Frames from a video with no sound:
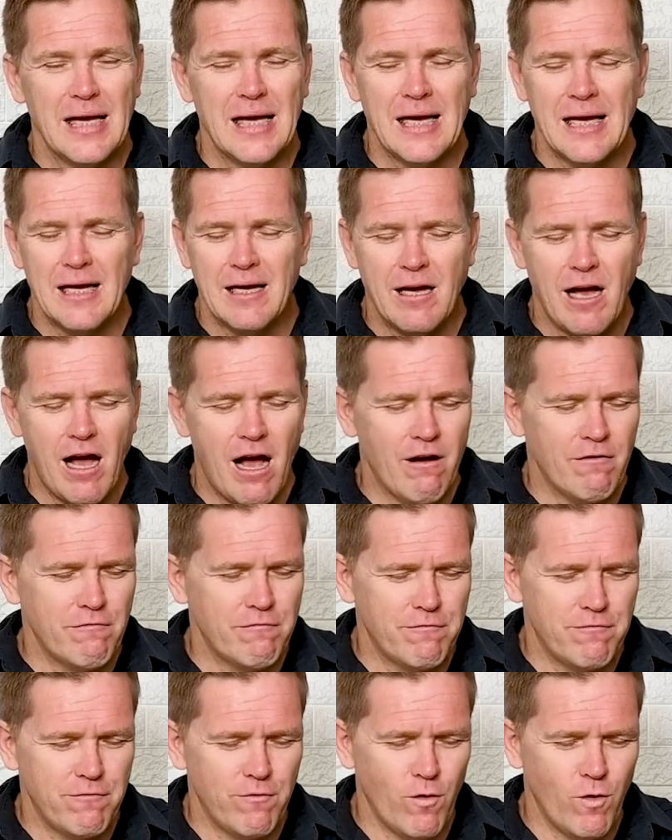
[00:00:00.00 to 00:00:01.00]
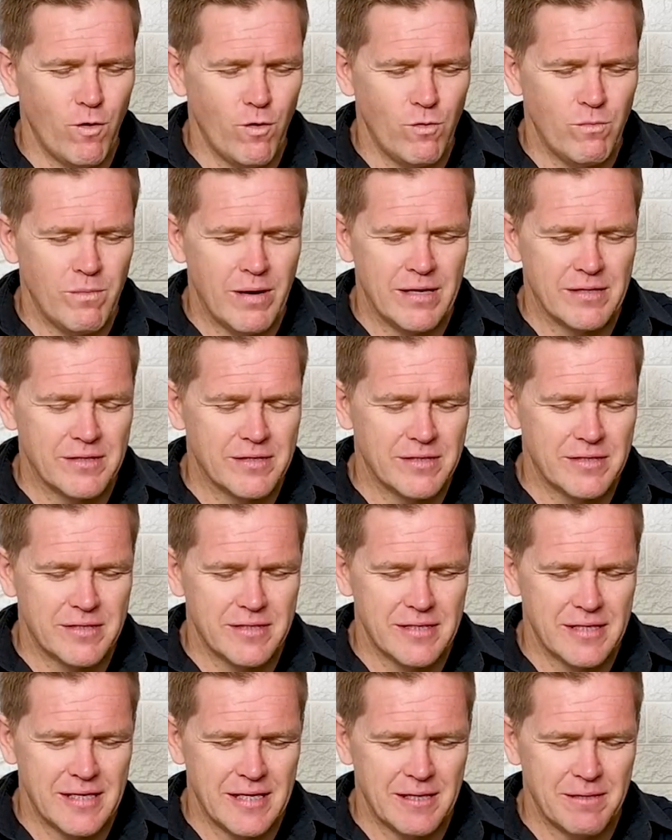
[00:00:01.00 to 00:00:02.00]
I've
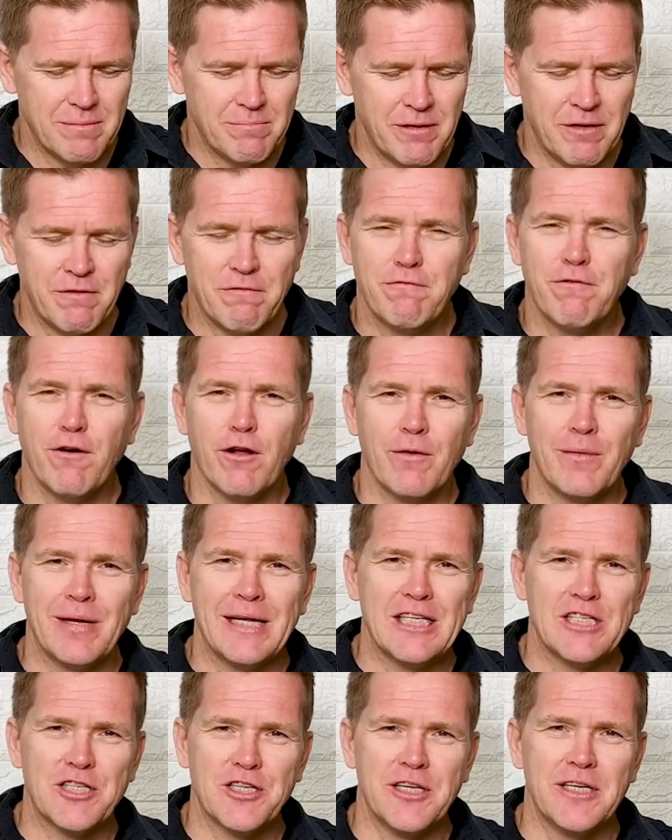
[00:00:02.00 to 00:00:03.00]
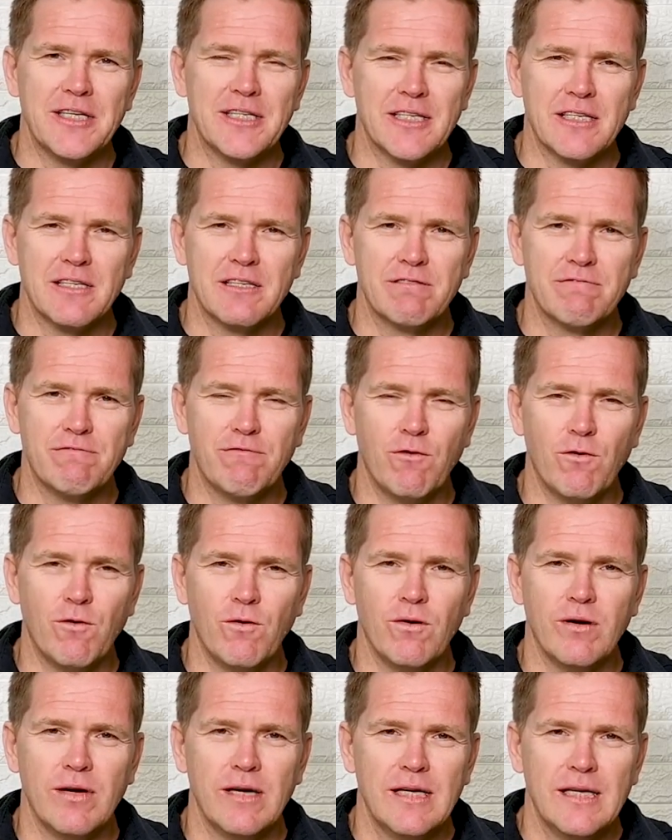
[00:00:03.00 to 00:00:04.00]
been following Jesus
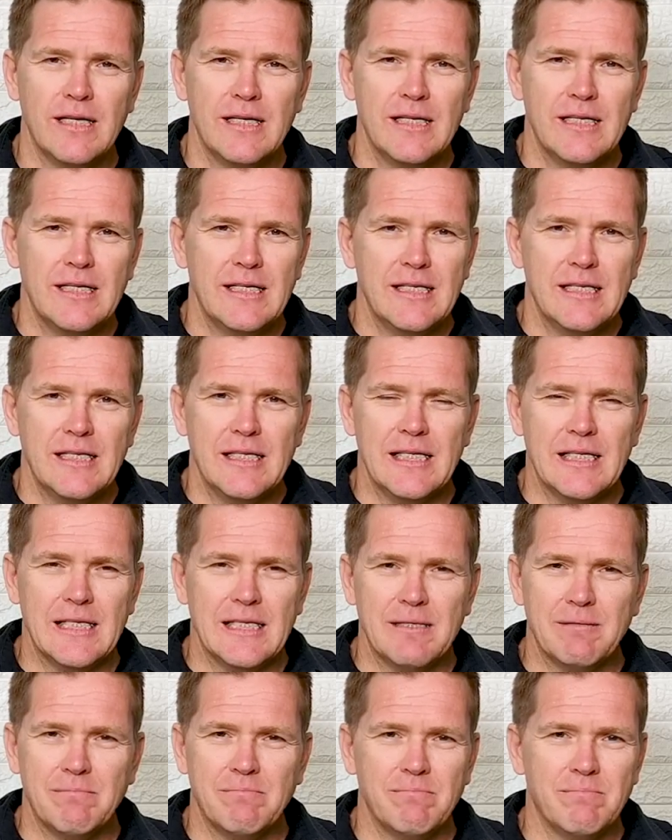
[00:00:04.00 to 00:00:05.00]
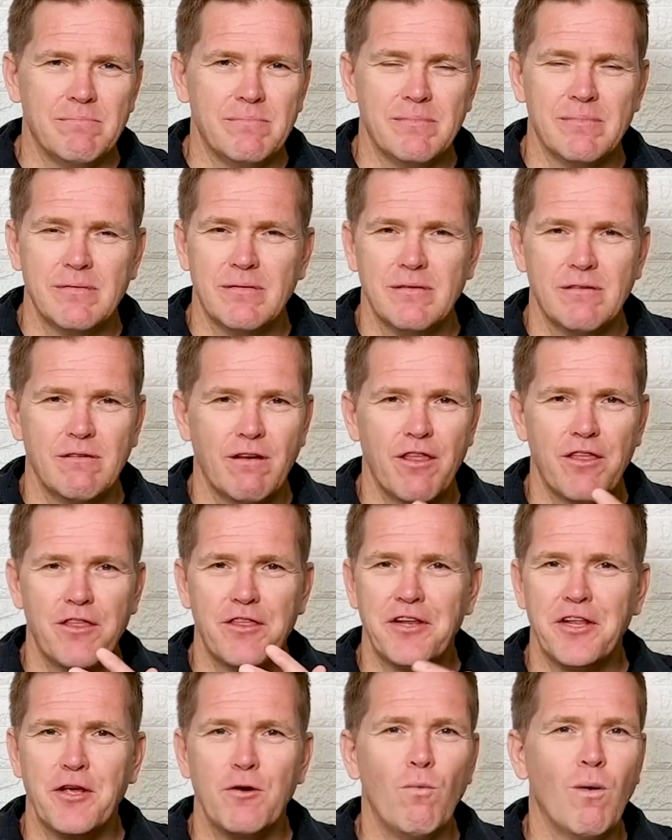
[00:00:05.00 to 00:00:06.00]
for
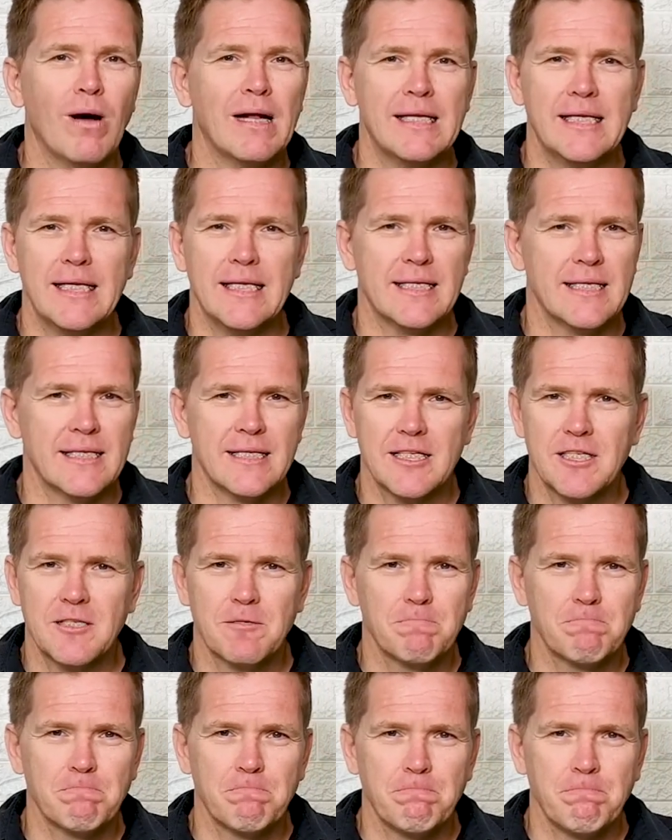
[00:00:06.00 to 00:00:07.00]
31 years.